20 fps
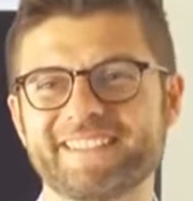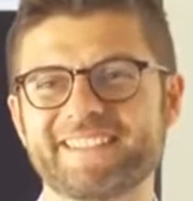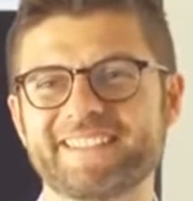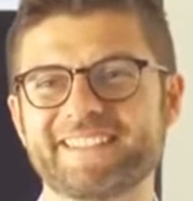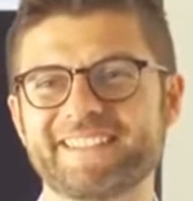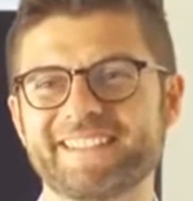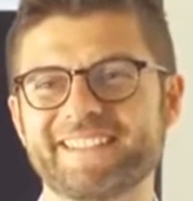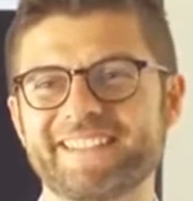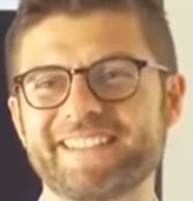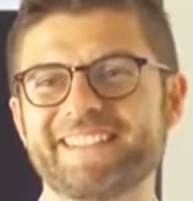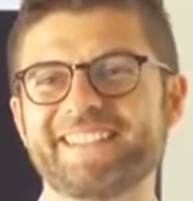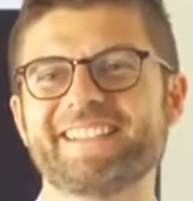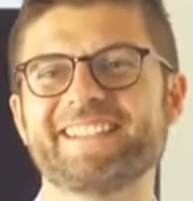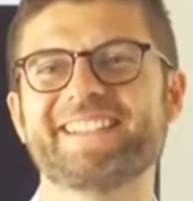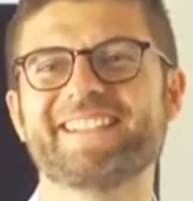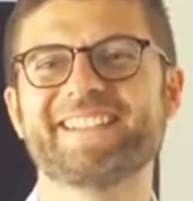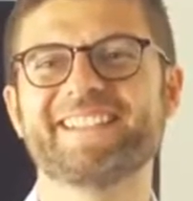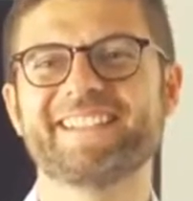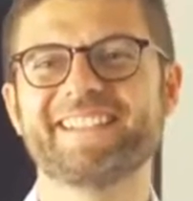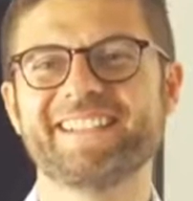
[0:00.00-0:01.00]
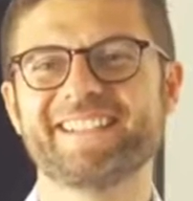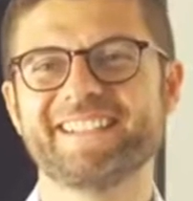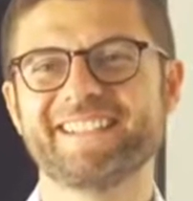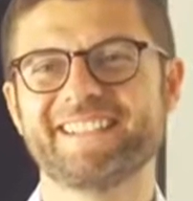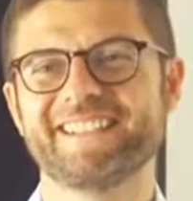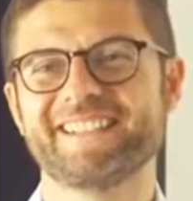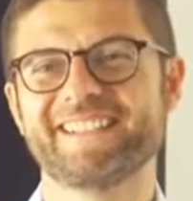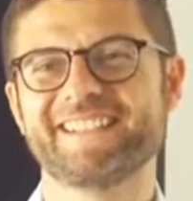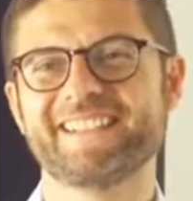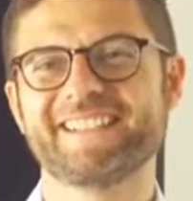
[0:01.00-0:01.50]
Okay, then we have
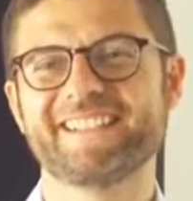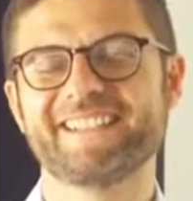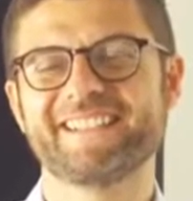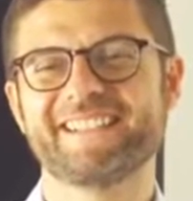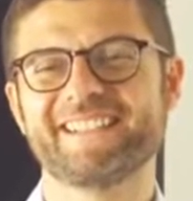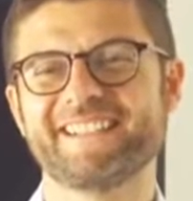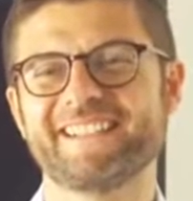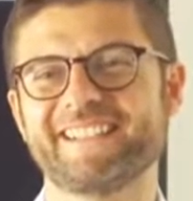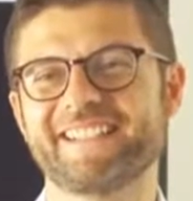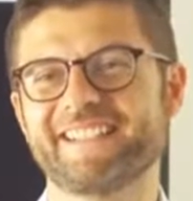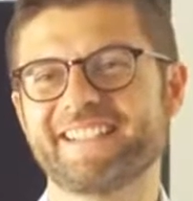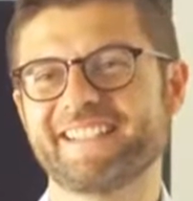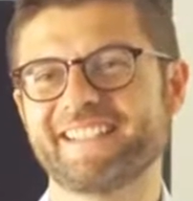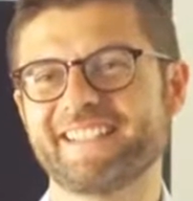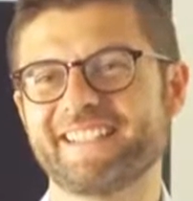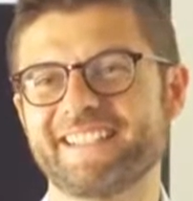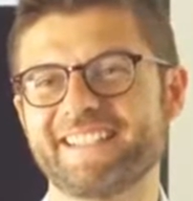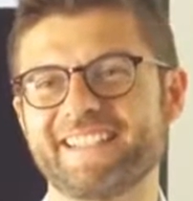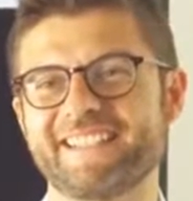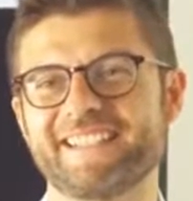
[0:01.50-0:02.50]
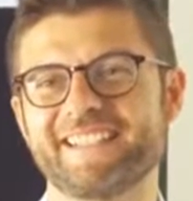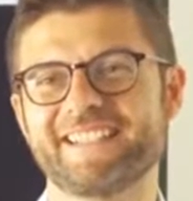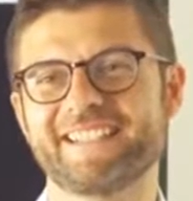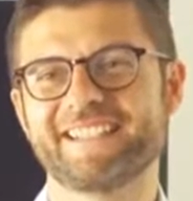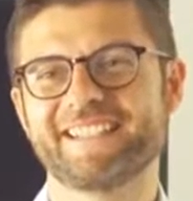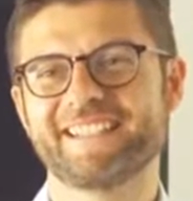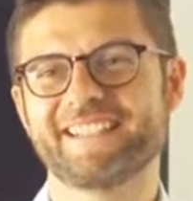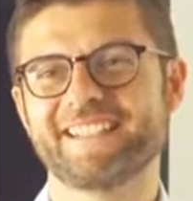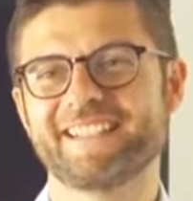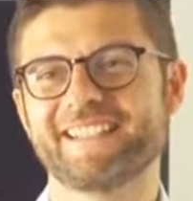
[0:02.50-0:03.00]
Tuba
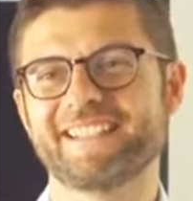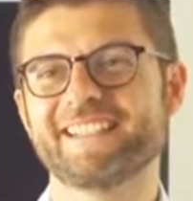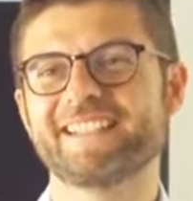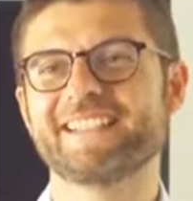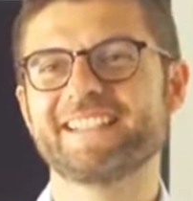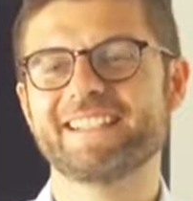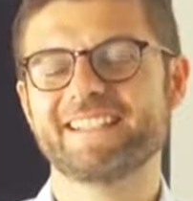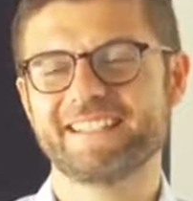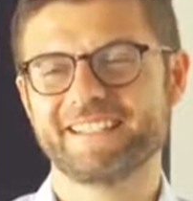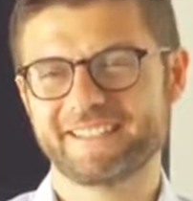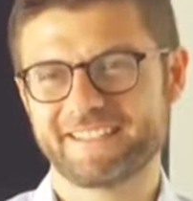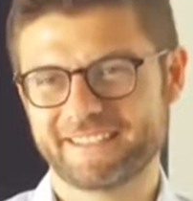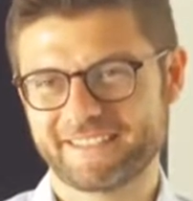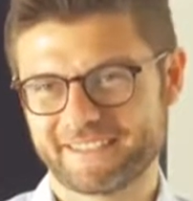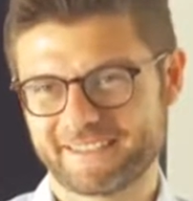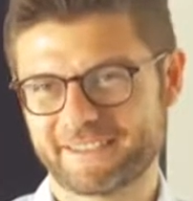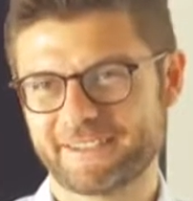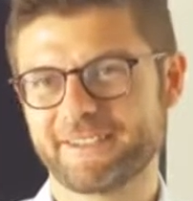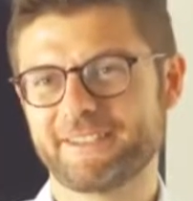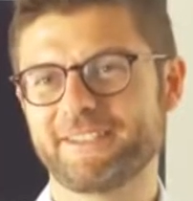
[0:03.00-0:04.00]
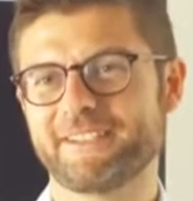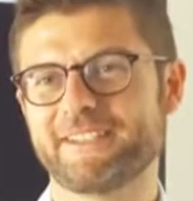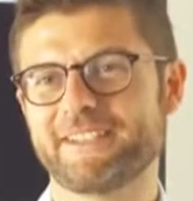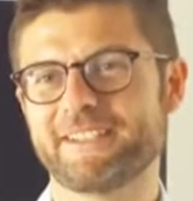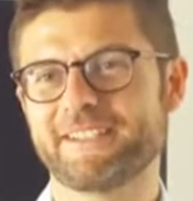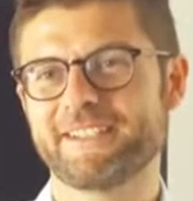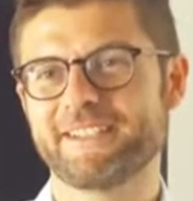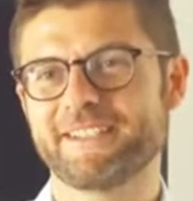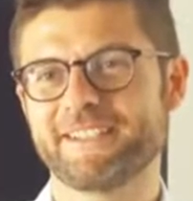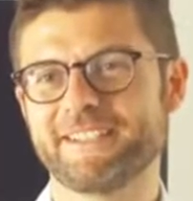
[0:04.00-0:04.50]
from North
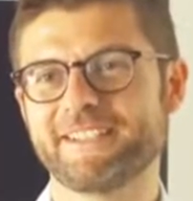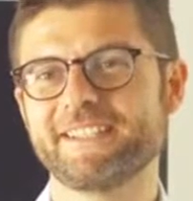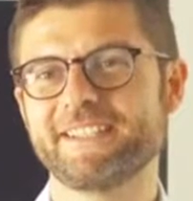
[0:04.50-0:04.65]
Macedonia.